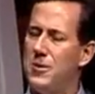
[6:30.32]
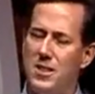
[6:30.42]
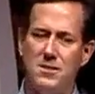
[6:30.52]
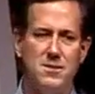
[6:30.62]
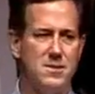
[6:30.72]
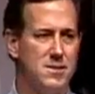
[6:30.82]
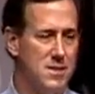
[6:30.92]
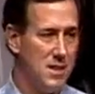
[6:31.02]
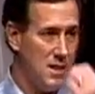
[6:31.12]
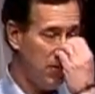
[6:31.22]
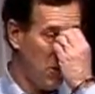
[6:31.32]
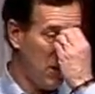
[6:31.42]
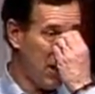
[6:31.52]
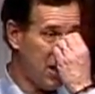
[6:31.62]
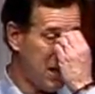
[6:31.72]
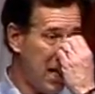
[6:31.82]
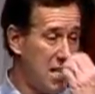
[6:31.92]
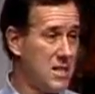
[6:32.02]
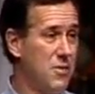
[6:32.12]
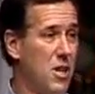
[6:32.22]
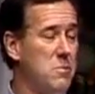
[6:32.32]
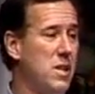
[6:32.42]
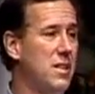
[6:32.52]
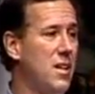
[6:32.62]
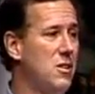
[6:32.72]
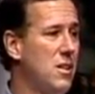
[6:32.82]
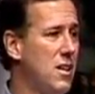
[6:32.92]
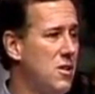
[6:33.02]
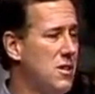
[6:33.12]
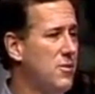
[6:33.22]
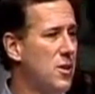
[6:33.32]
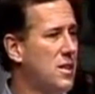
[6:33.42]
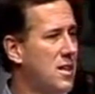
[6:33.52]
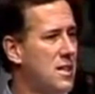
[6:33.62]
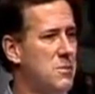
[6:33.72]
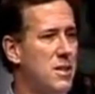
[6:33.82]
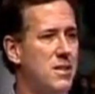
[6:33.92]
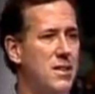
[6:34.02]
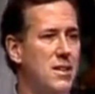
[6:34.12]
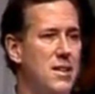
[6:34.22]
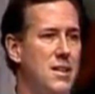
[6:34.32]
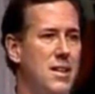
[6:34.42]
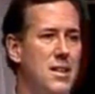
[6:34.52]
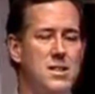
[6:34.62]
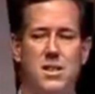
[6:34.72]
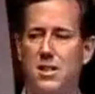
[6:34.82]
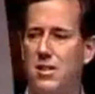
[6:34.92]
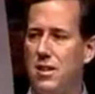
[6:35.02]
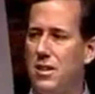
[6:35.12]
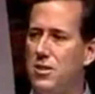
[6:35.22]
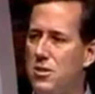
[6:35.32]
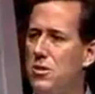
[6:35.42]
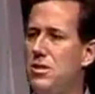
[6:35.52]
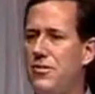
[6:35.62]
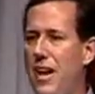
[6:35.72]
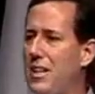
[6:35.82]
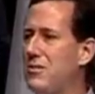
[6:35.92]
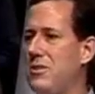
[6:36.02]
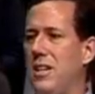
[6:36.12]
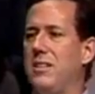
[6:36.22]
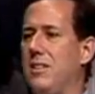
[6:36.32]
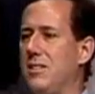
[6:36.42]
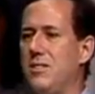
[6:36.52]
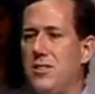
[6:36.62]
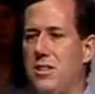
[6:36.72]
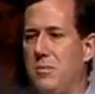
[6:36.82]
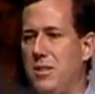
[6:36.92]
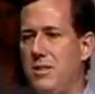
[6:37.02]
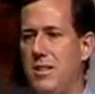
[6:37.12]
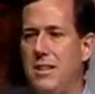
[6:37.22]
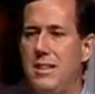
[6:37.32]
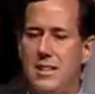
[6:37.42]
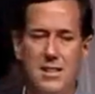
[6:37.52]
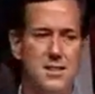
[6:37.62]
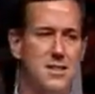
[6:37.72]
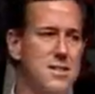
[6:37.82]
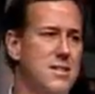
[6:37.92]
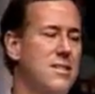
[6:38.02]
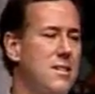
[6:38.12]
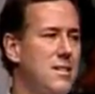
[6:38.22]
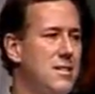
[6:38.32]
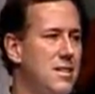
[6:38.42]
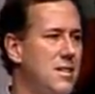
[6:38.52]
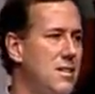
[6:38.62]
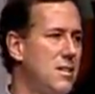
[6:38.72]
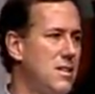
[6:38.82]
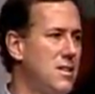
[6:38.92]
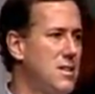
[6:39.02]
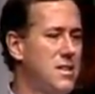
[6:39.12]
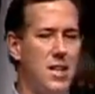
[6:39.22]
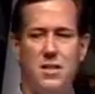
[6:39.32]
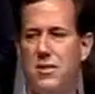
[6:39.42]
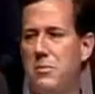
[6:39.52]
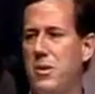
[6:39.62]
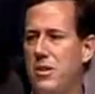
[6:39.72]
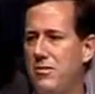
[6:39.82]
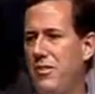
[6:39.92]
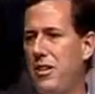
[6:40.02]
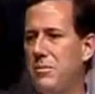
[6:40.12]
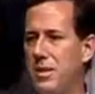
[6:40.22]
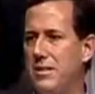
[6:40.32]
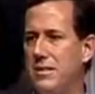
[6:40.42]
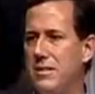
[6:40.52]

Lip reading: Well, if you look at the size of government and the health of our economy, it is a huge factor in that, ladies and gentlemen, is the state of the American family.